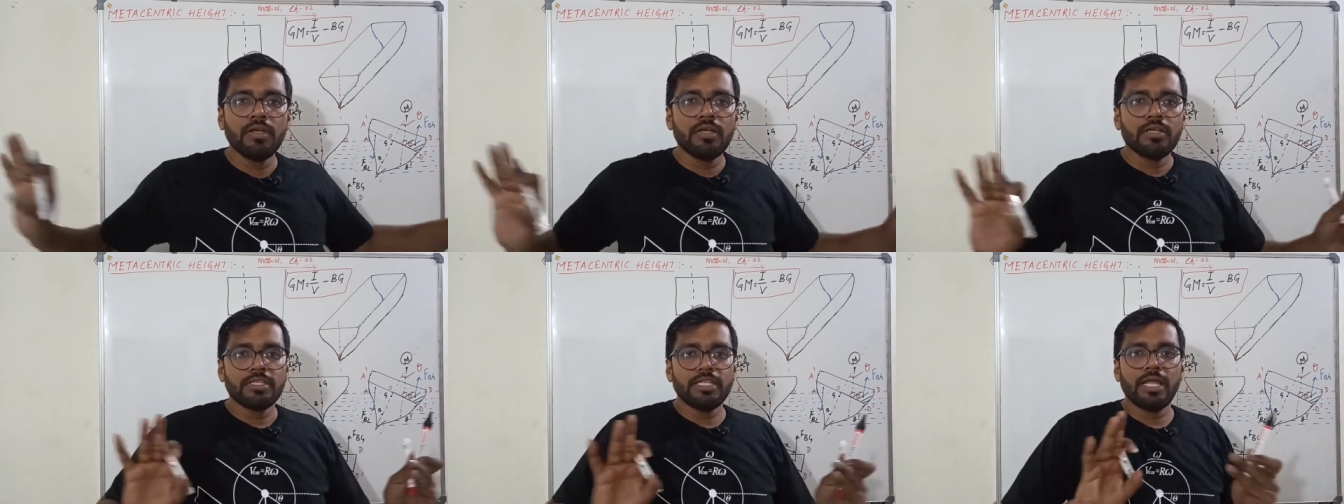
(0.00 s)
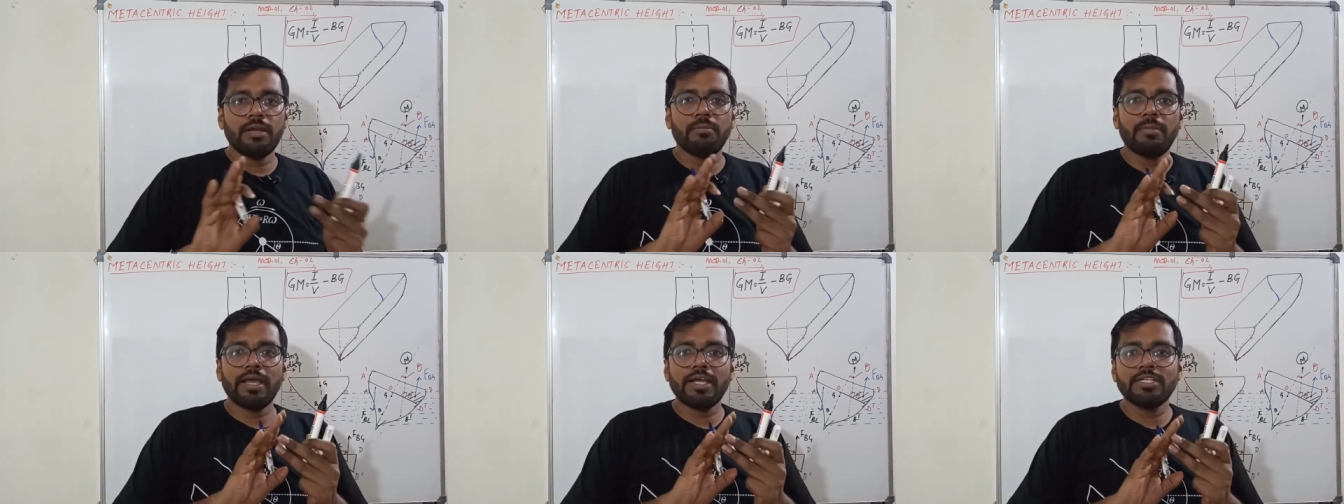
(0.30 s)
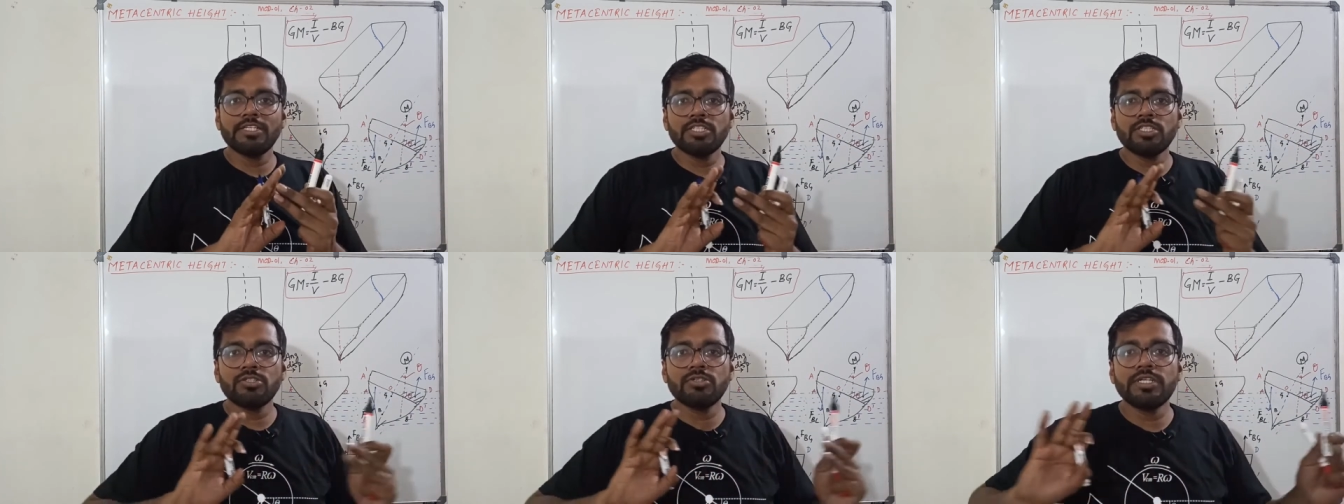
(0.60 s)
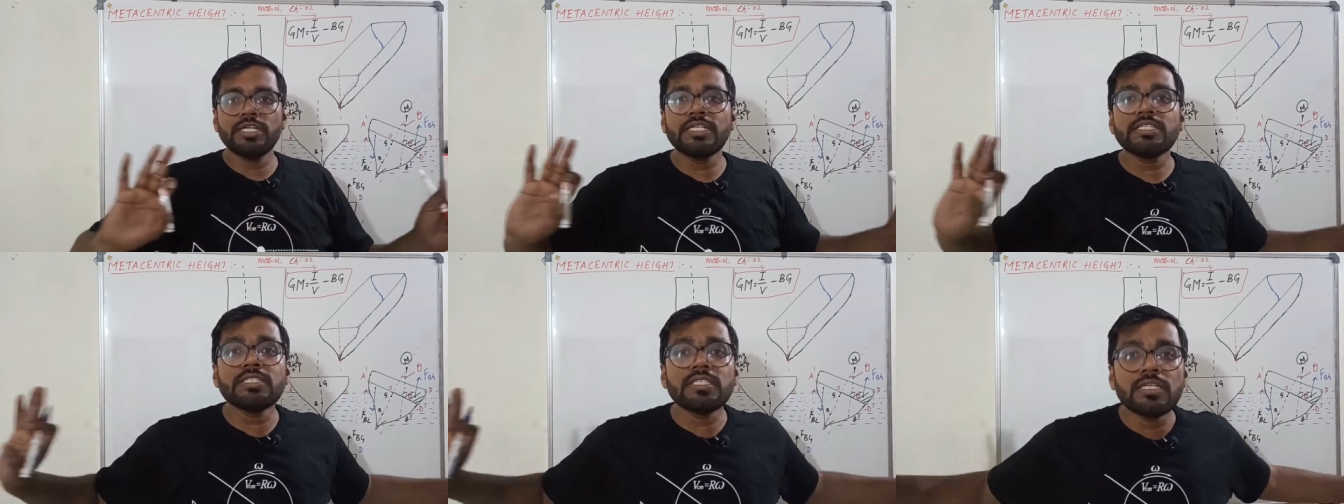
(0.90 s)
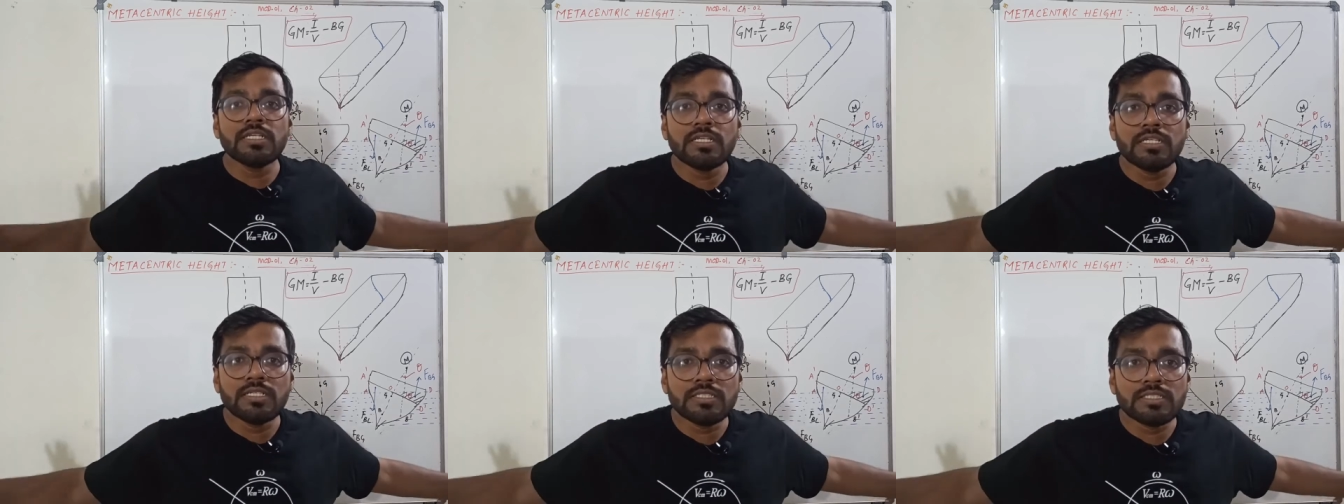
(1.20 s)
Their magnitude is
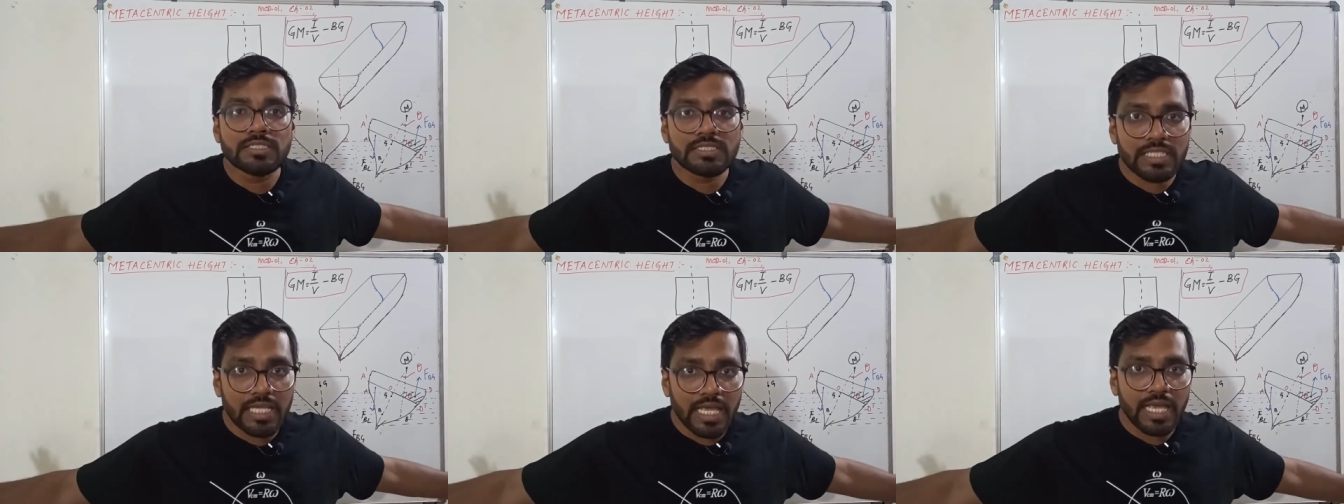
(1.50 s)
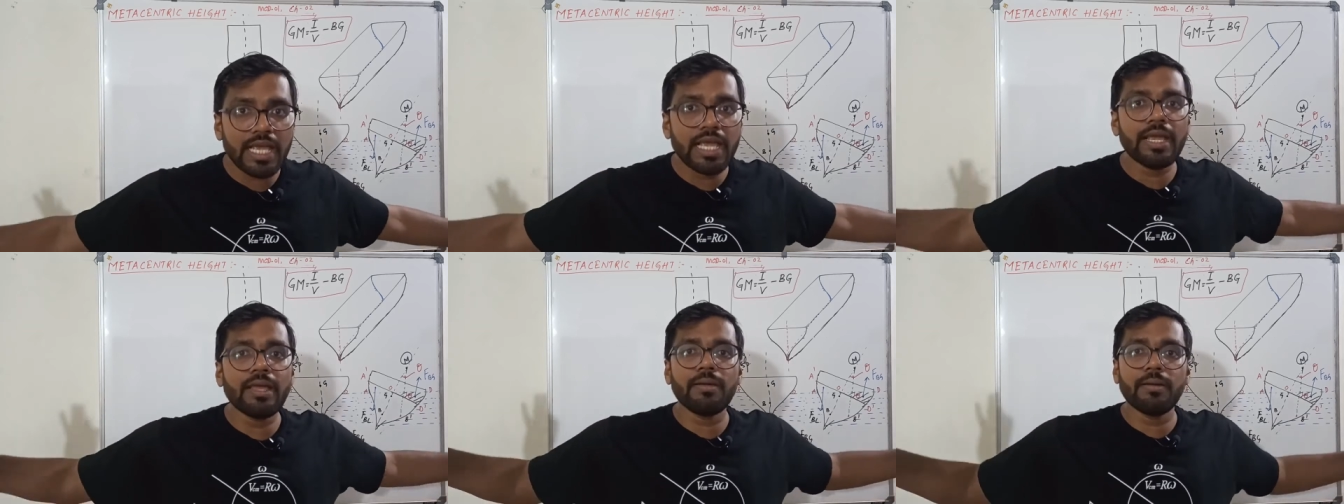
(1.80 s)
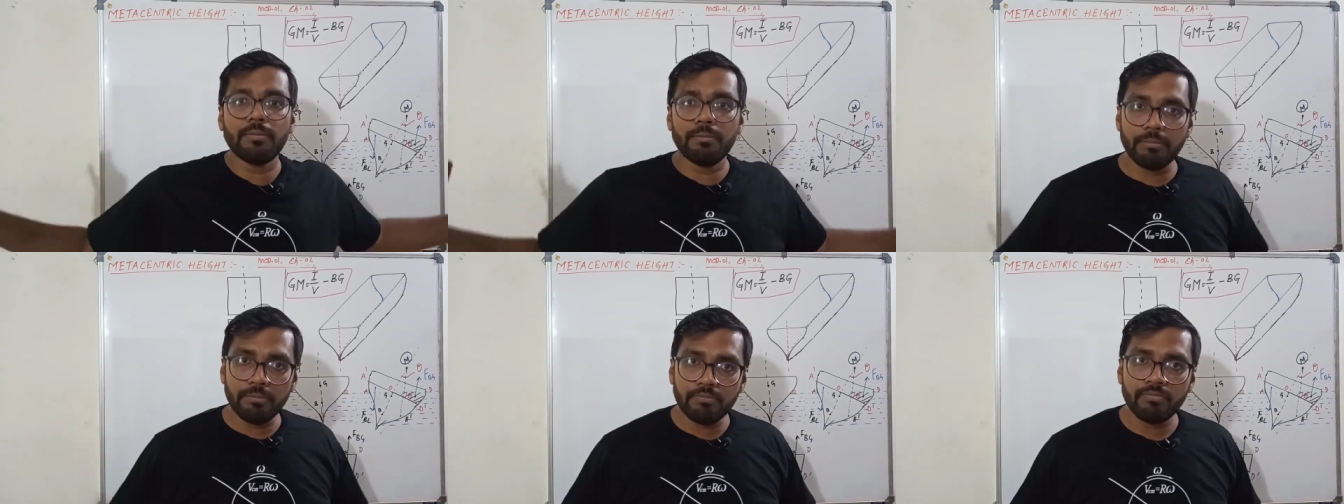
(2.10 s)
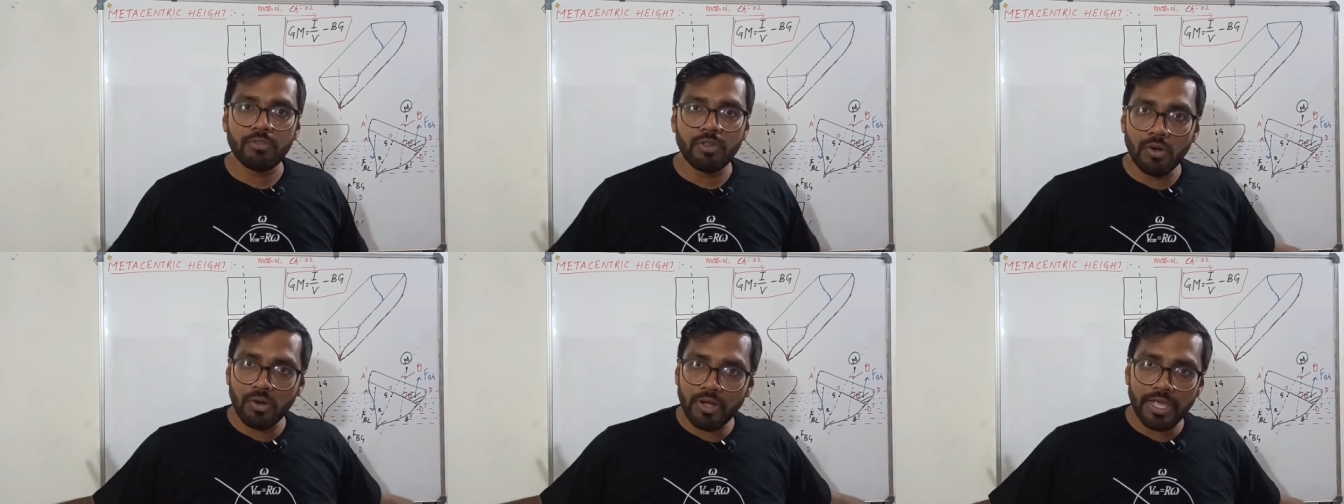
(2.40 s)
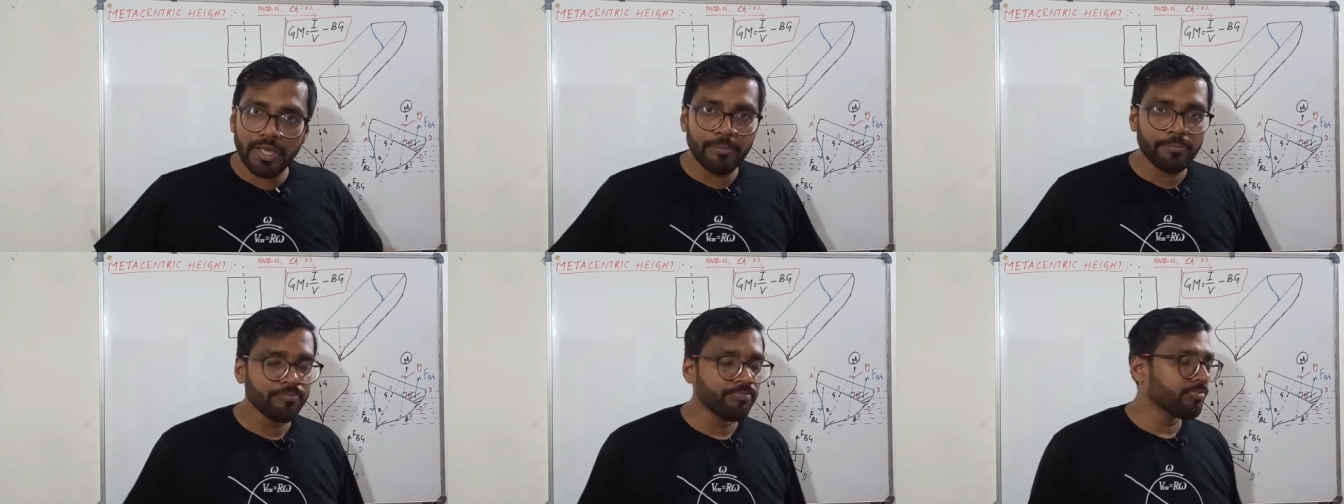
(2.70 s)
same.
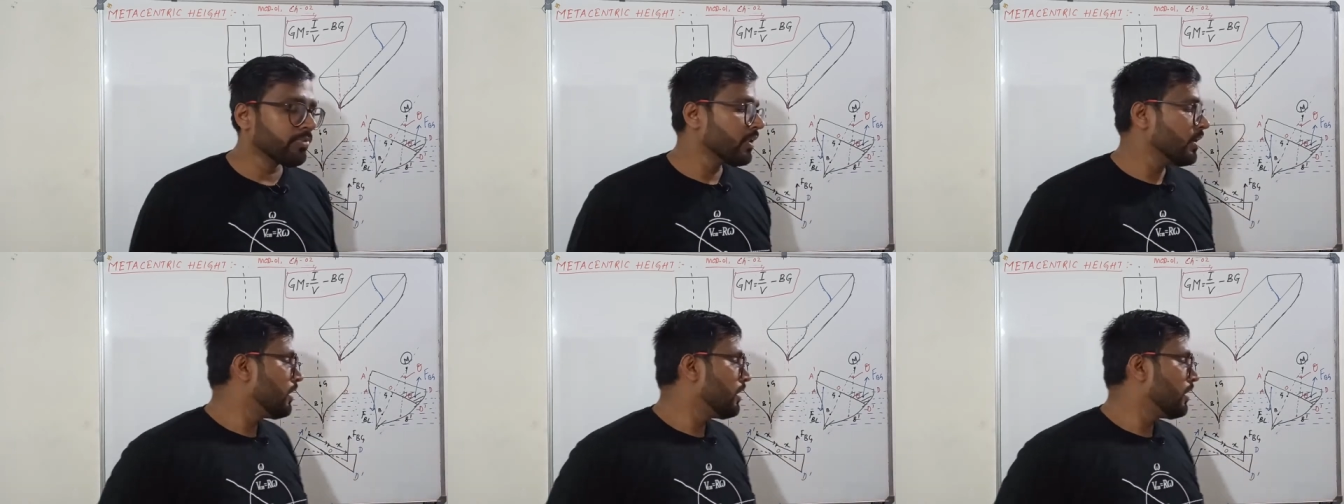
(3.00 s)
Okay.